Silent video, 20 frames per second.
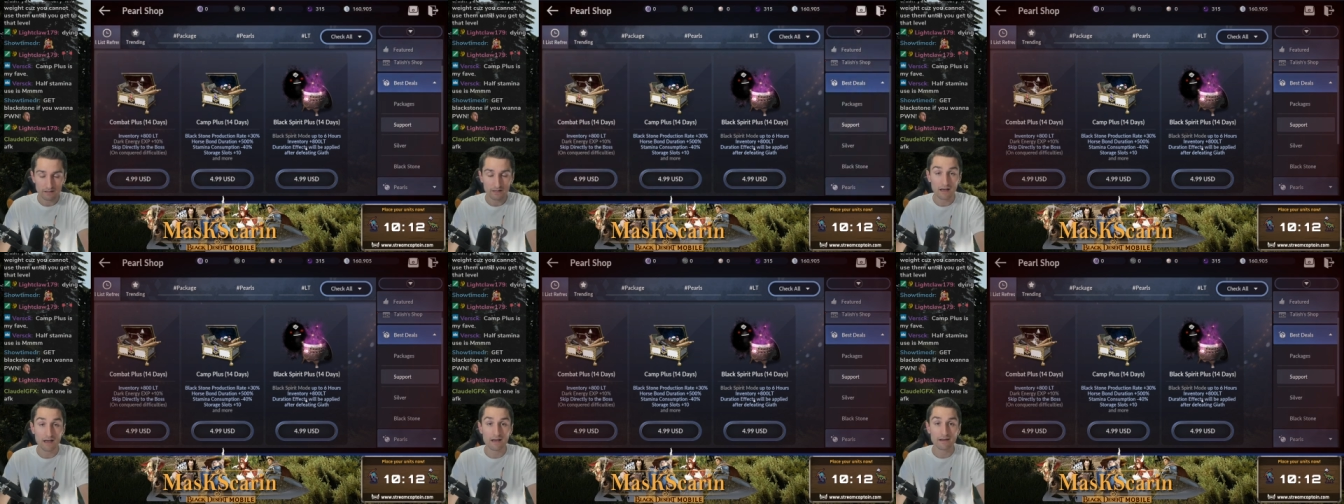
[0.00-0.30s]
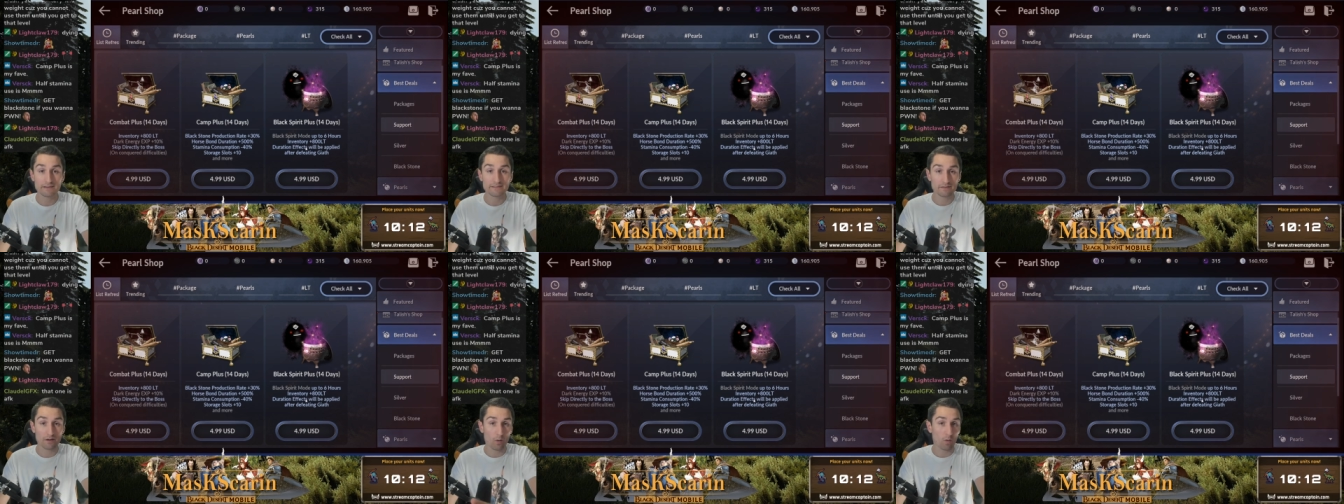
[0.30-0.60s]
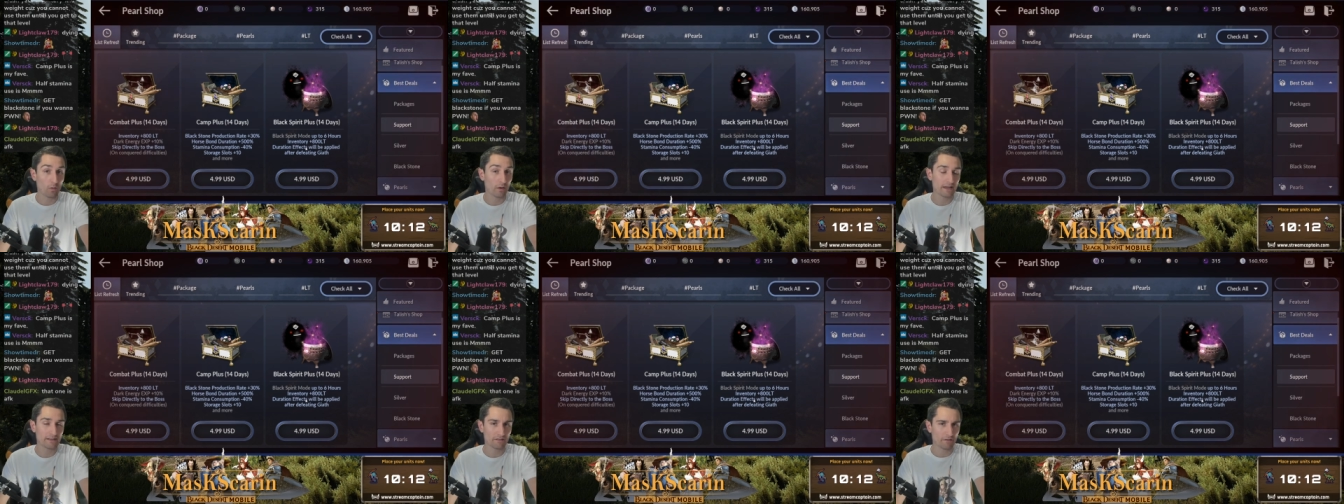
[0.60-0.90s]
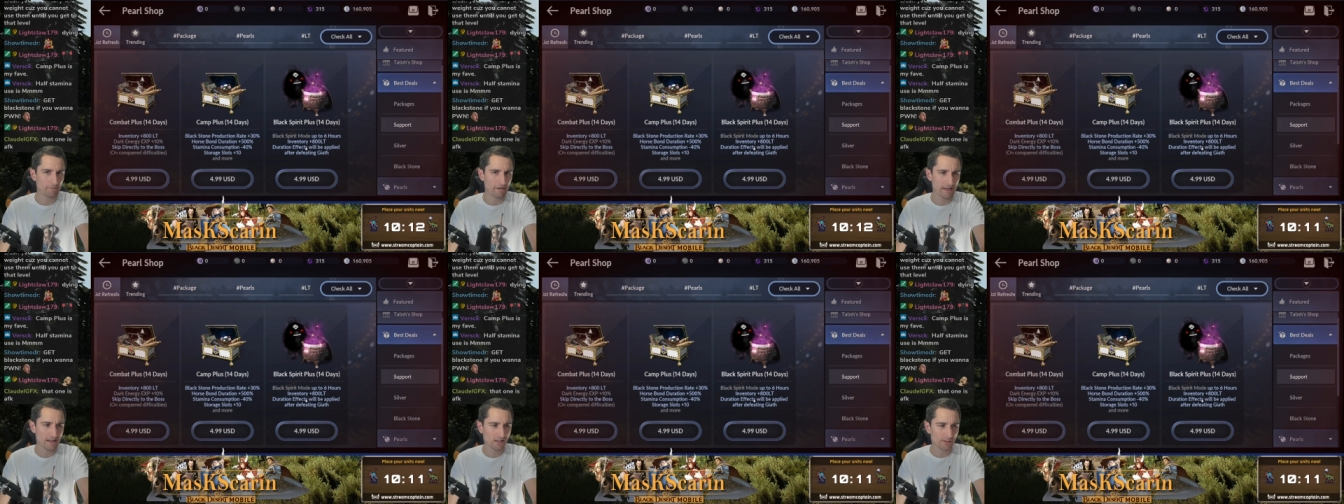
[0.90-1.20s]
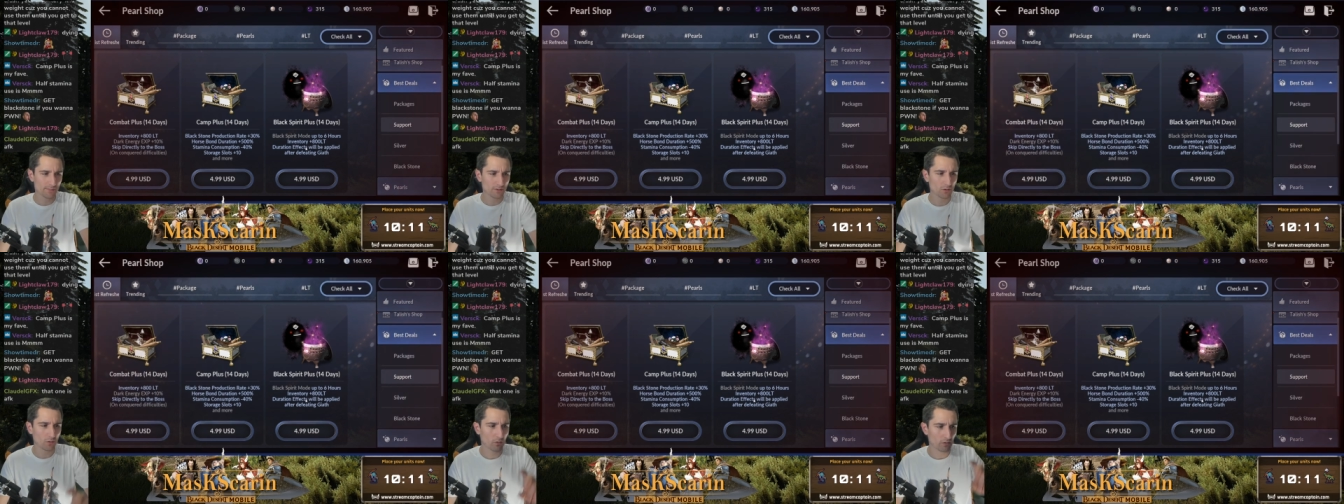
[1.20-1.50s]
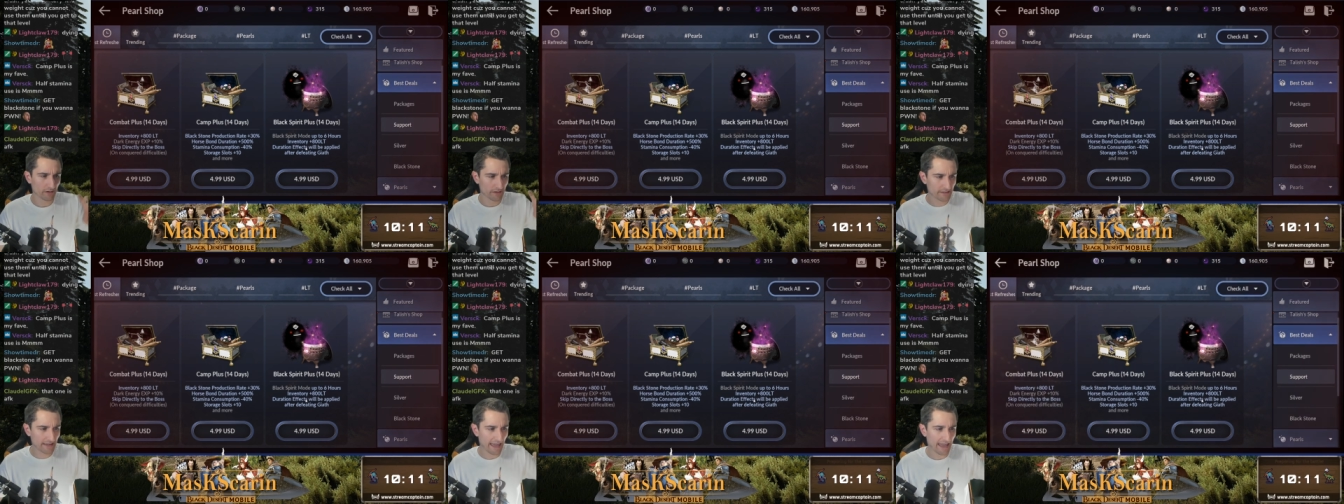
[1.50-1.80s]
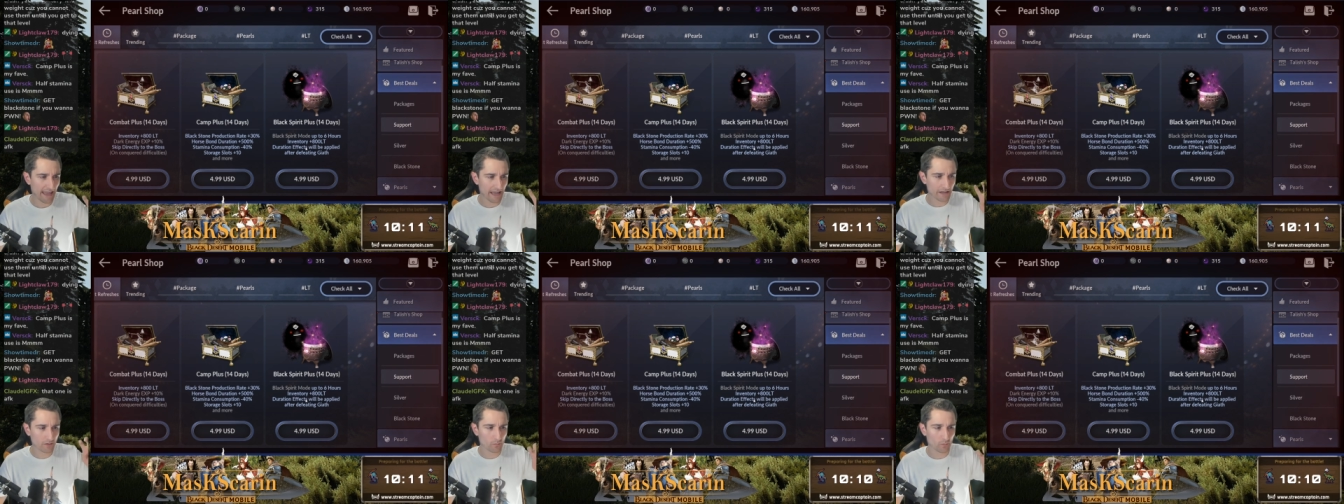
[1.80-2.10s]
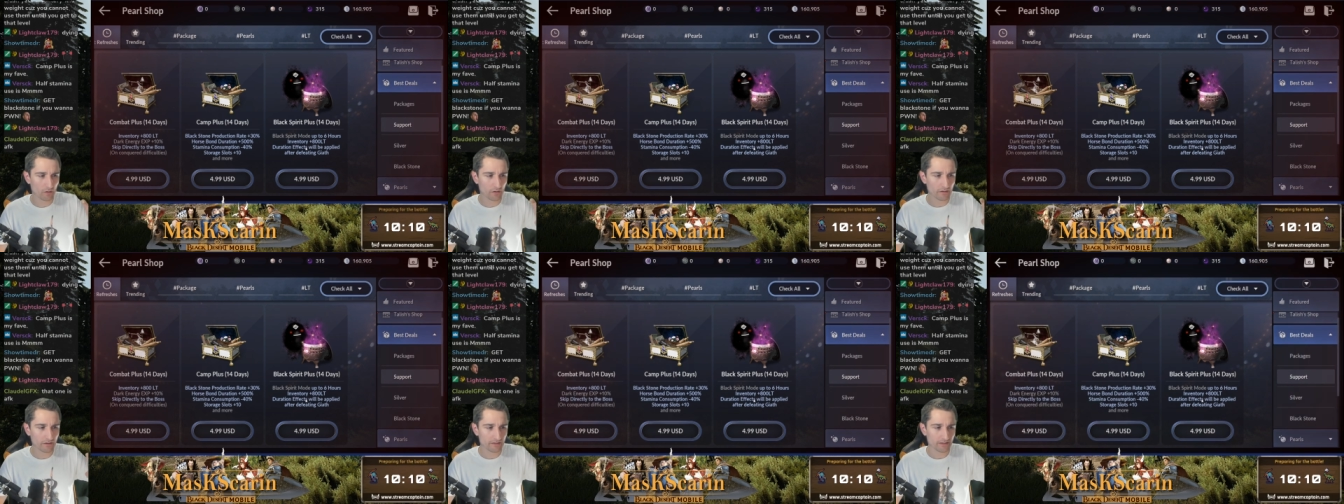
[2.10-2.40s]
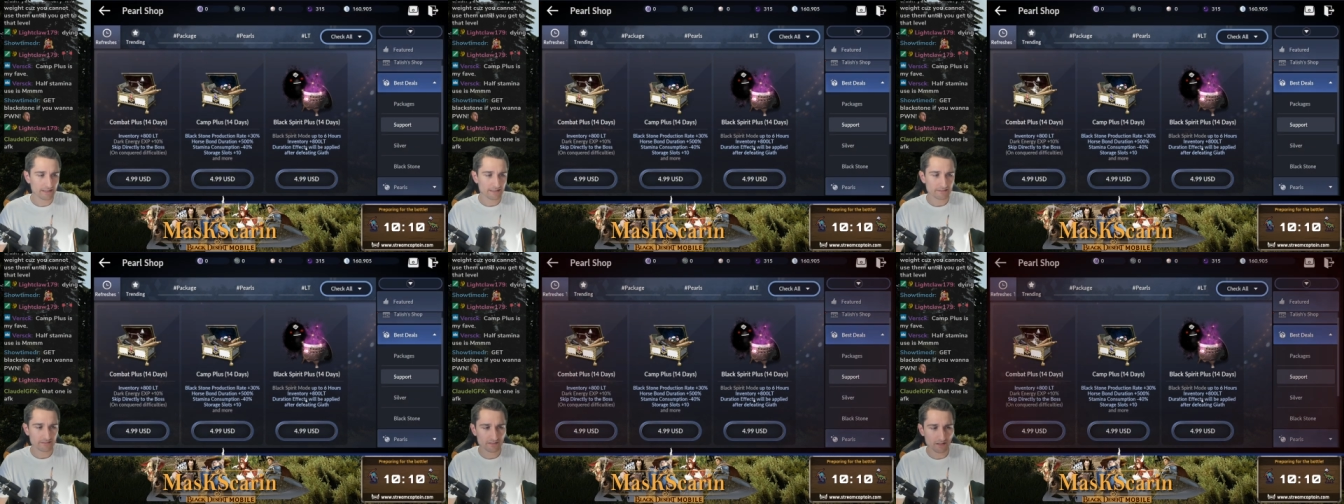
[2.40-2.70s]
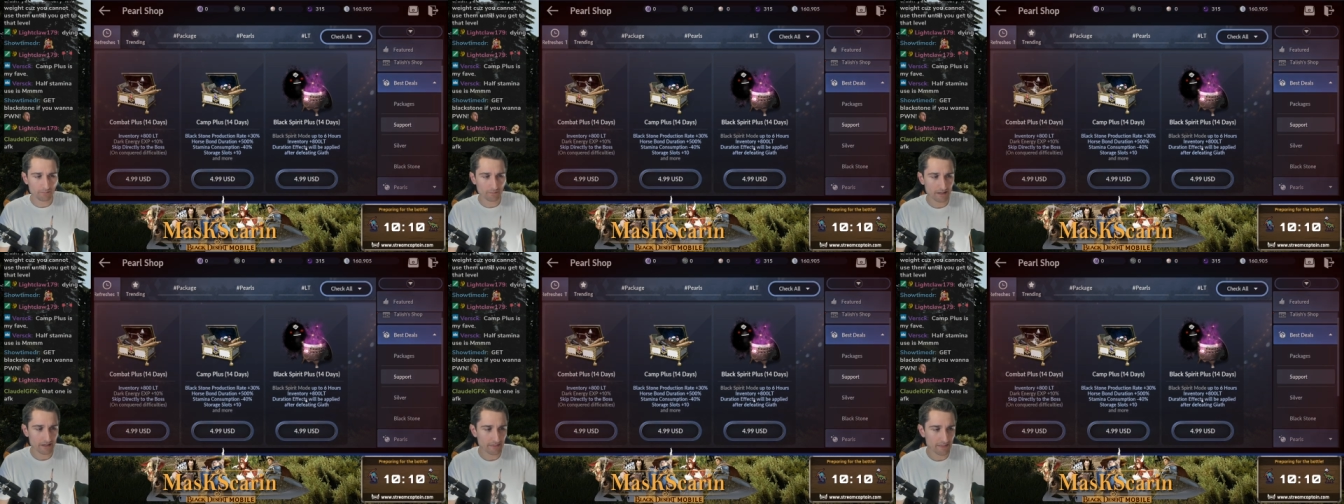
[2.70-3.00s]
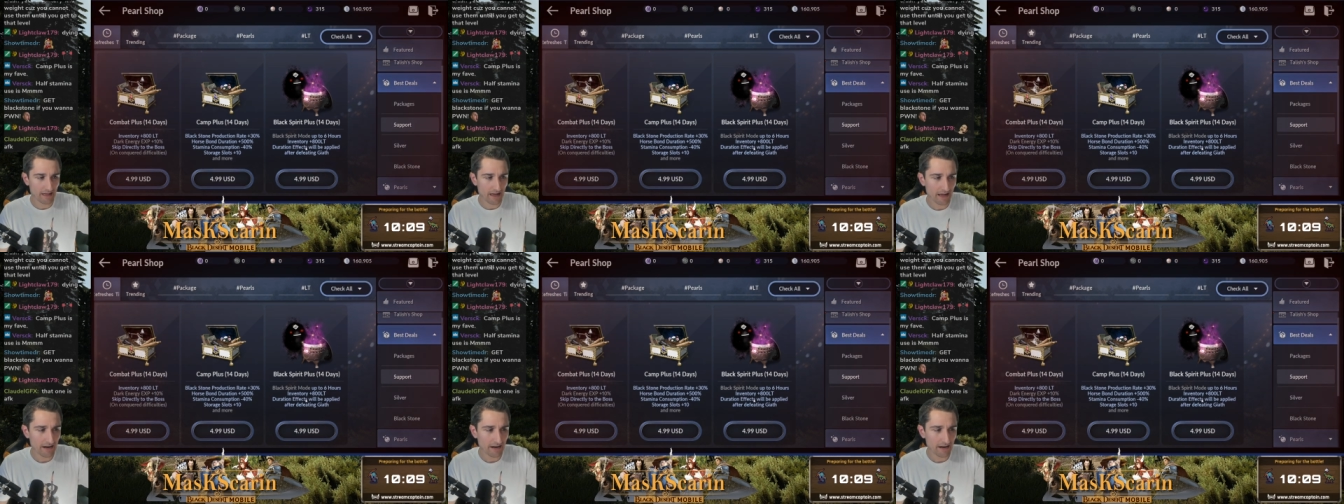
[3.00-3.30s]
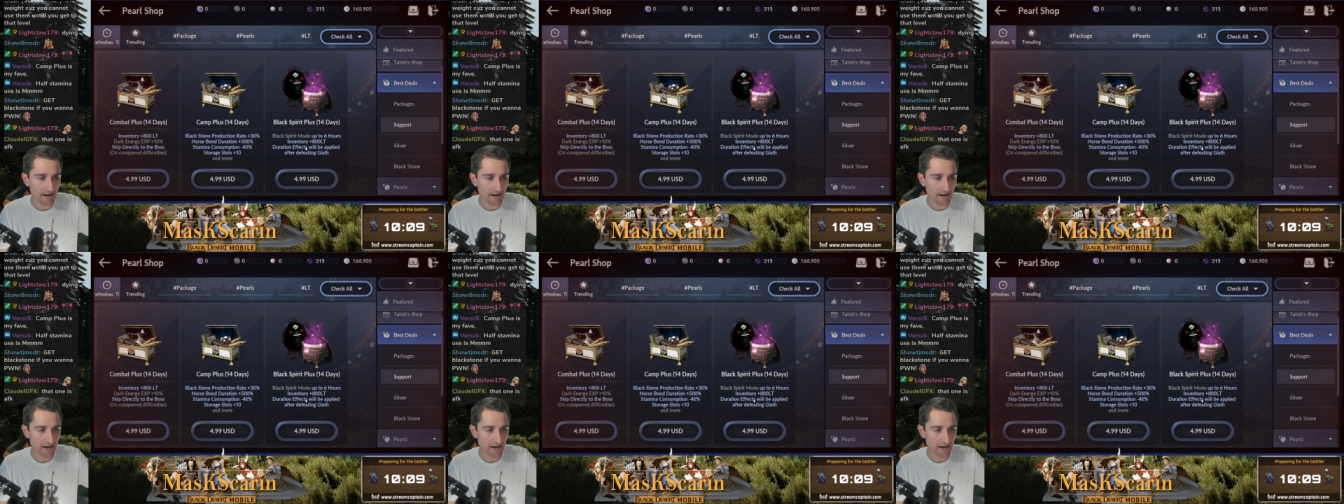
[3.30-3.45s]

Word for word: uh, is available or can work, something like that.